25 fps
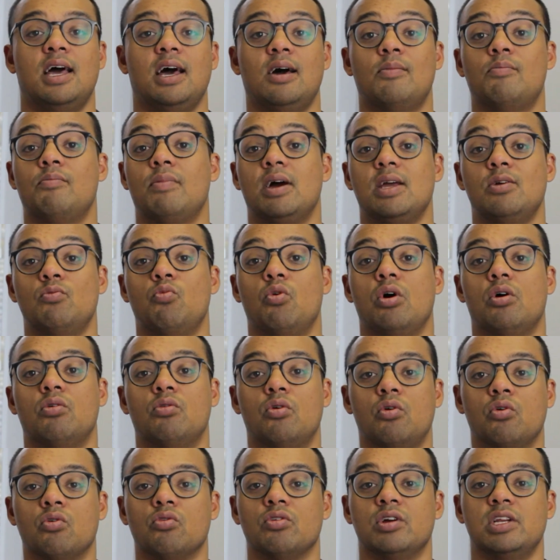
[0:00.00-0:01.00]
and may well
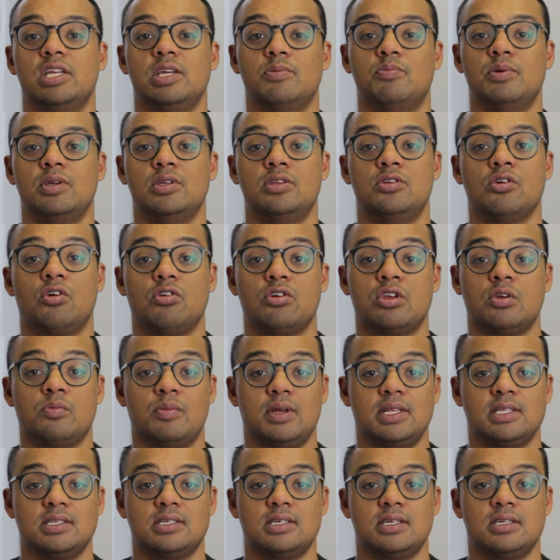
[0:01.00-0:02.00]
already be
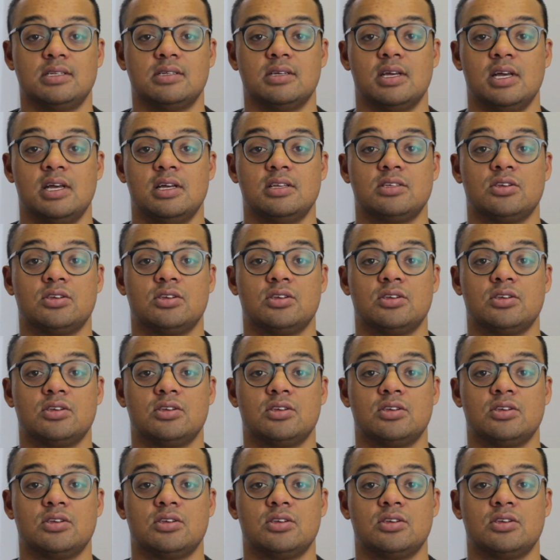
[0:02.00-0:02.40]
documented.